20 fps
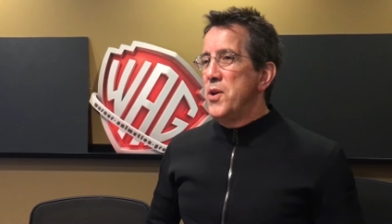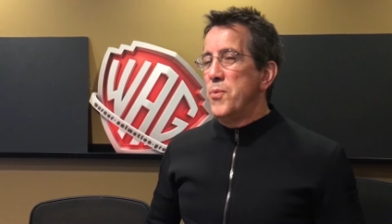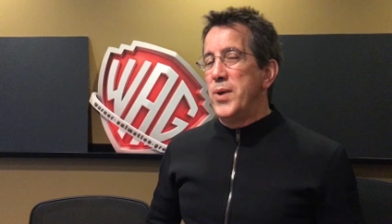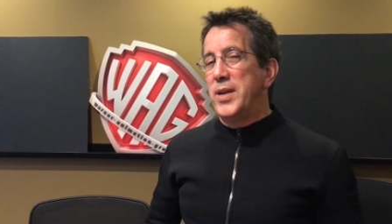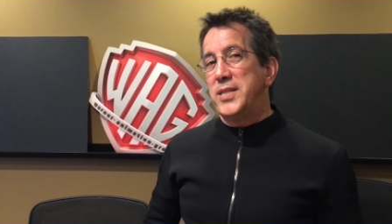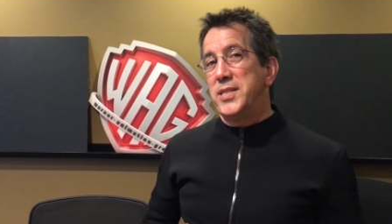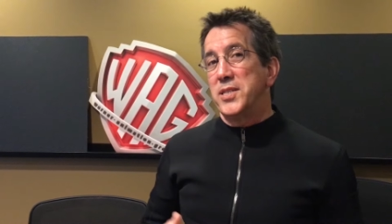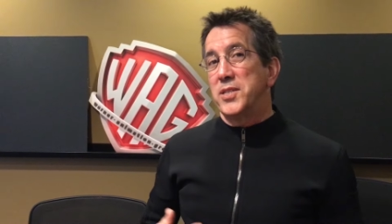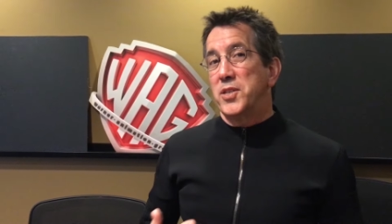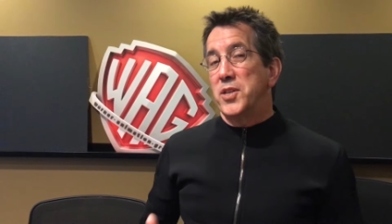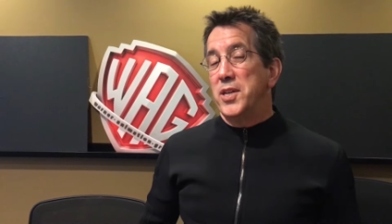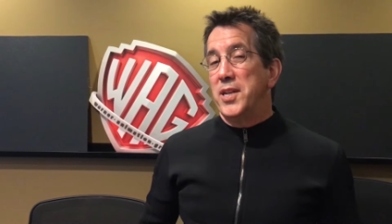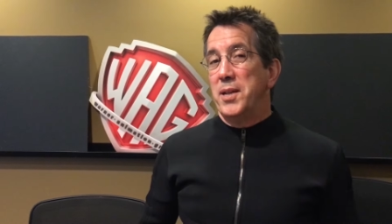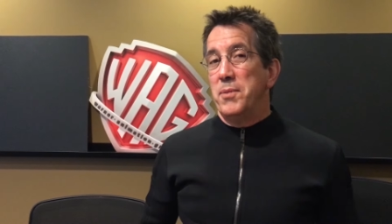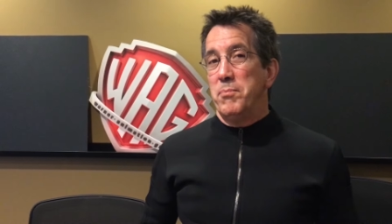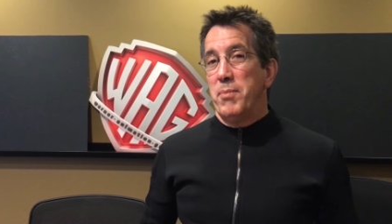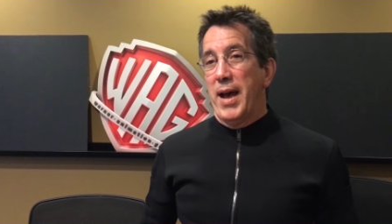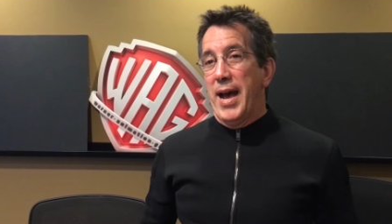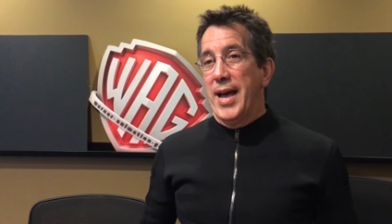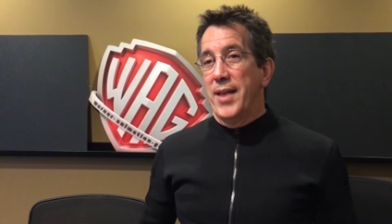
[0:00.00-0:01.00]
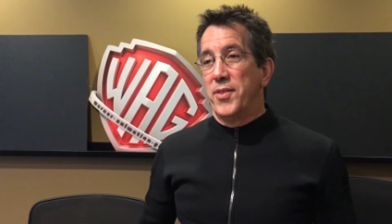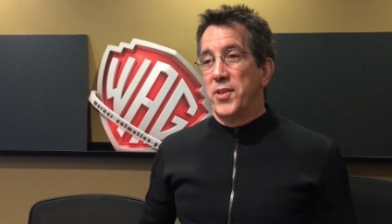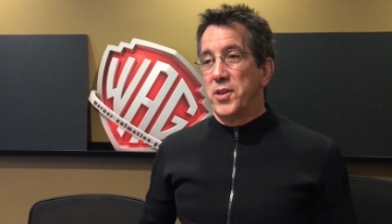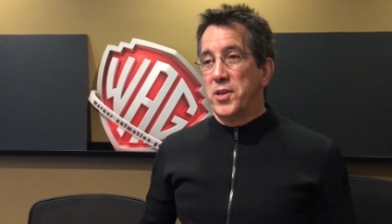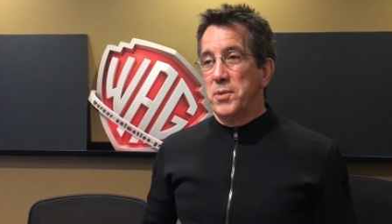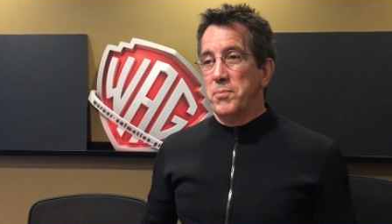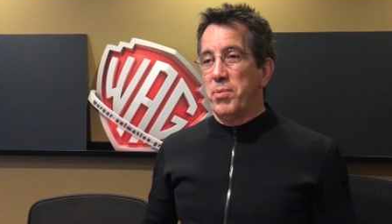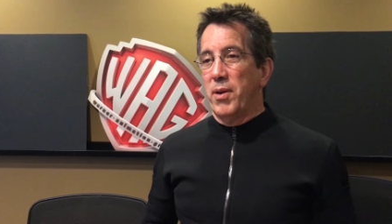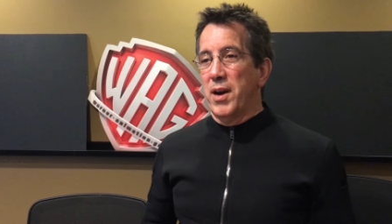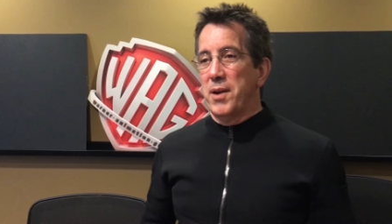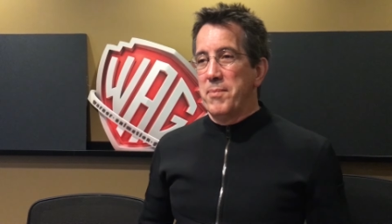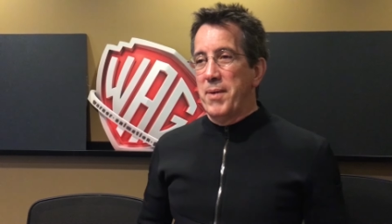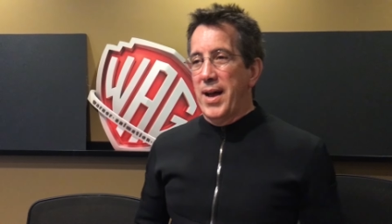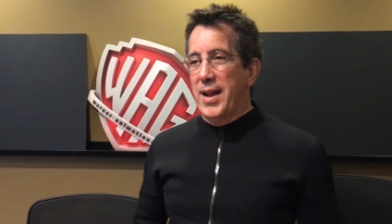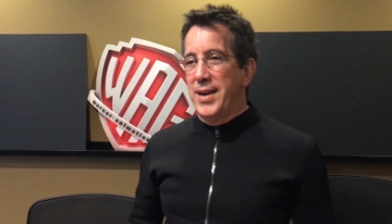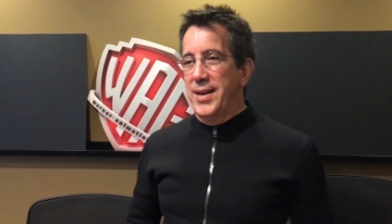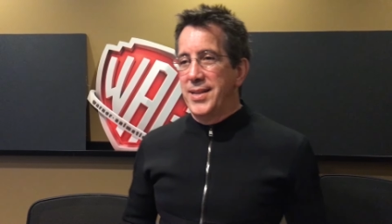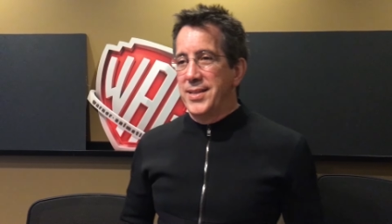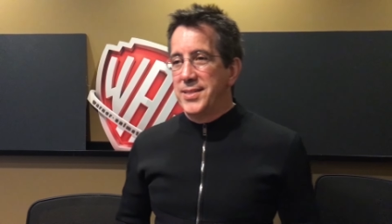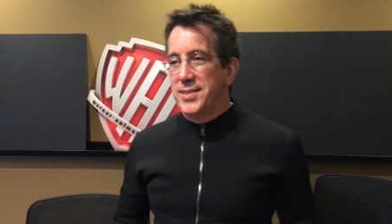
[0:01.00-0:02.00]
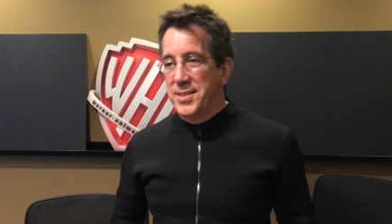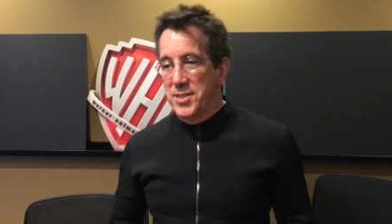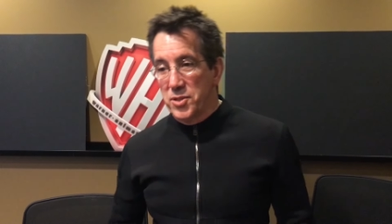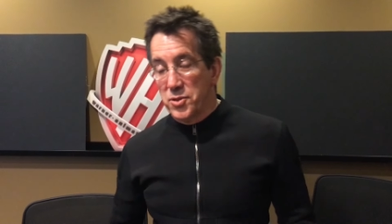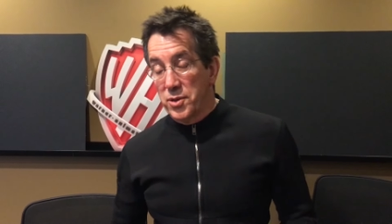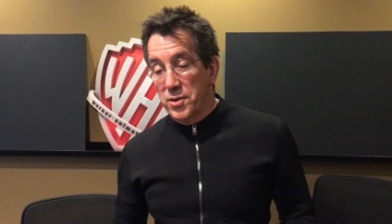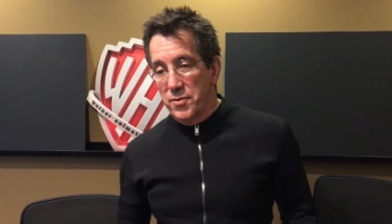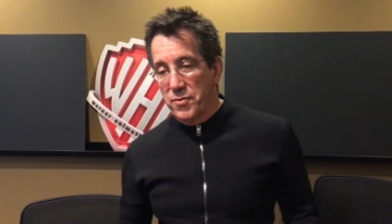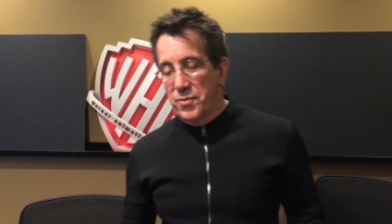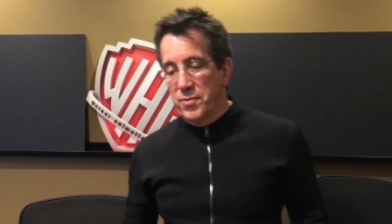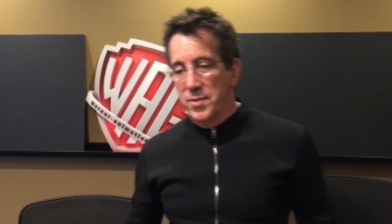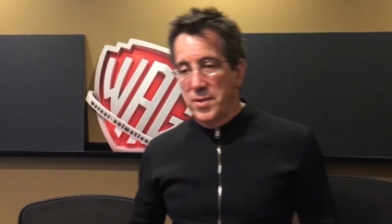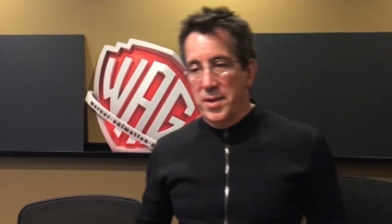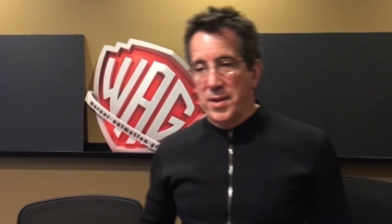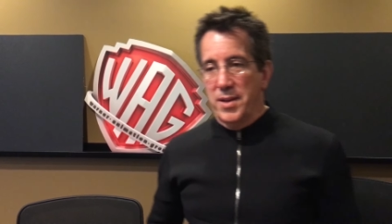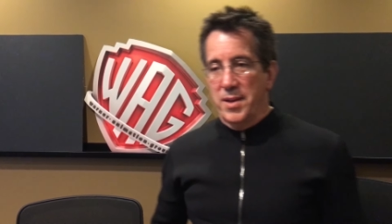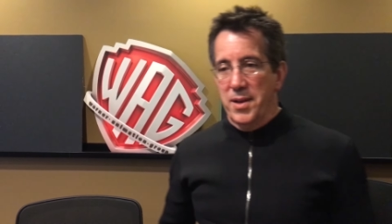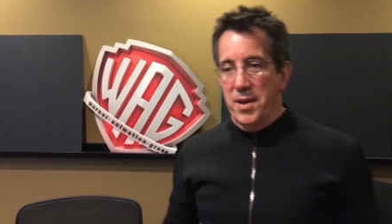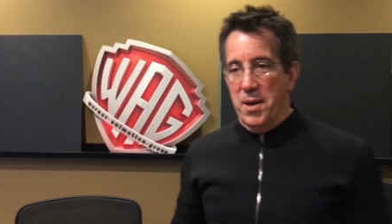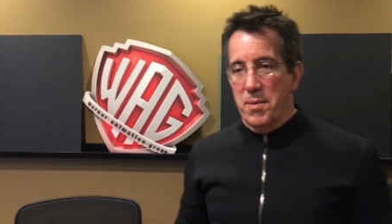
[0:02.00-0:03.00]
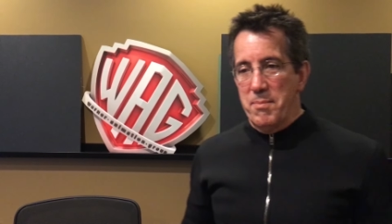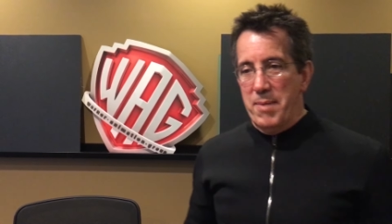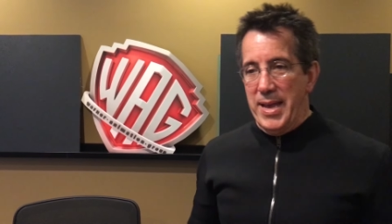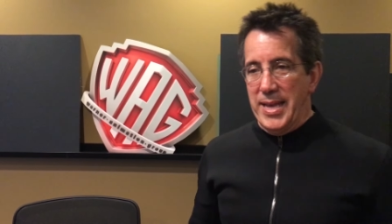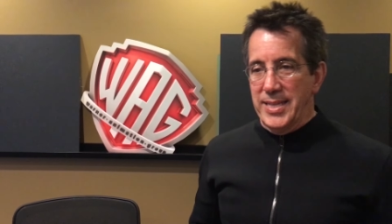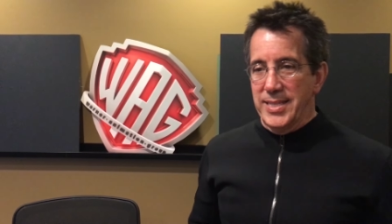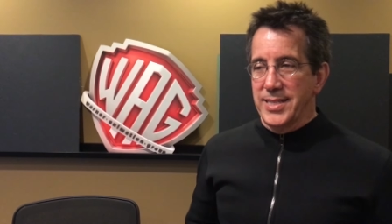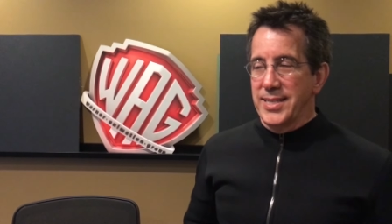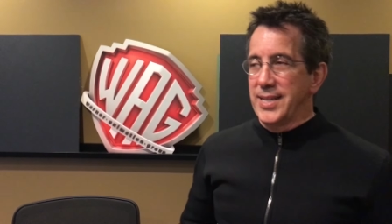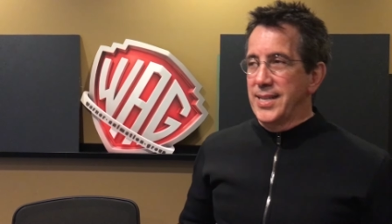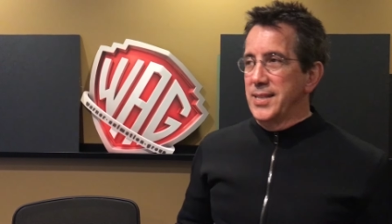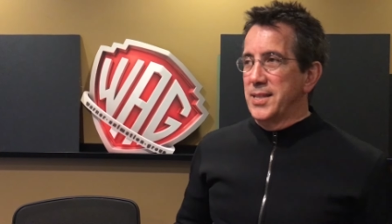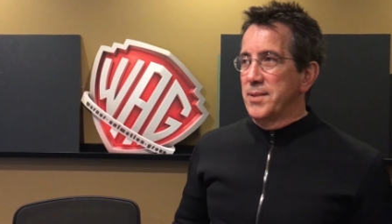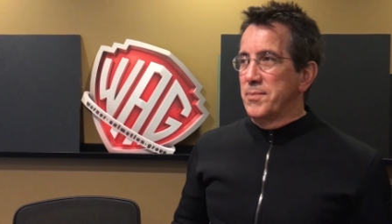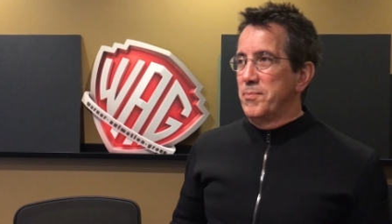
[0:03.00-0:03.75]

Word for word: which is good and bad. The good part about it is it's sort of amazing.